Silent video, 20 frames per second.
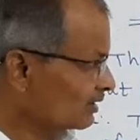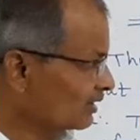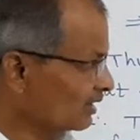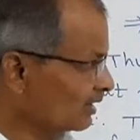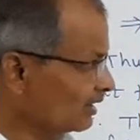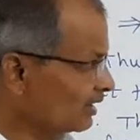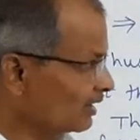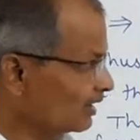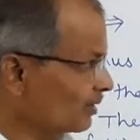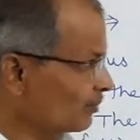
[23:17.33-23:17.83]

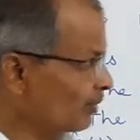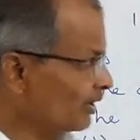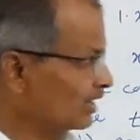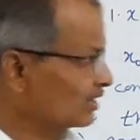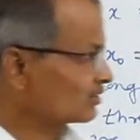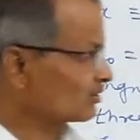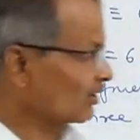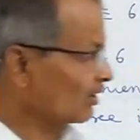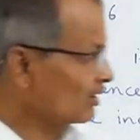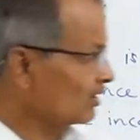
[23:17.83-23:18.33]
t
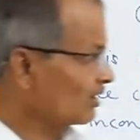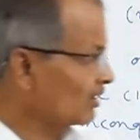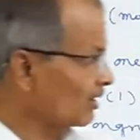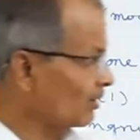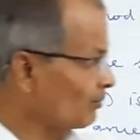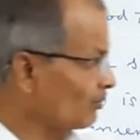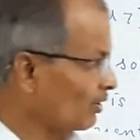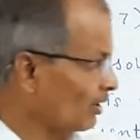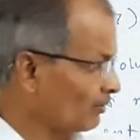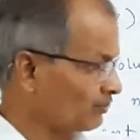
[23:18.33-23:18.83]
depends on
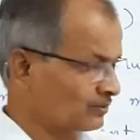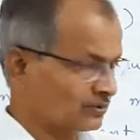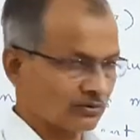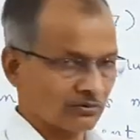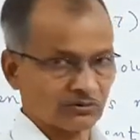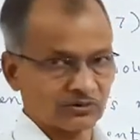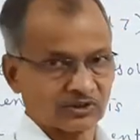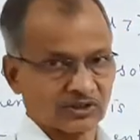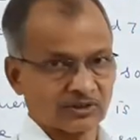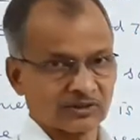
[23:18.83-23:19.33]
number of
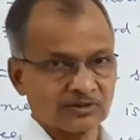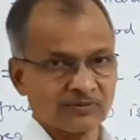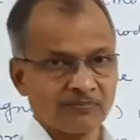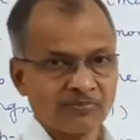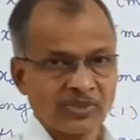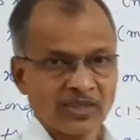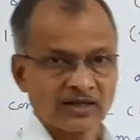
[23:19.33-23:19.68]
solutions,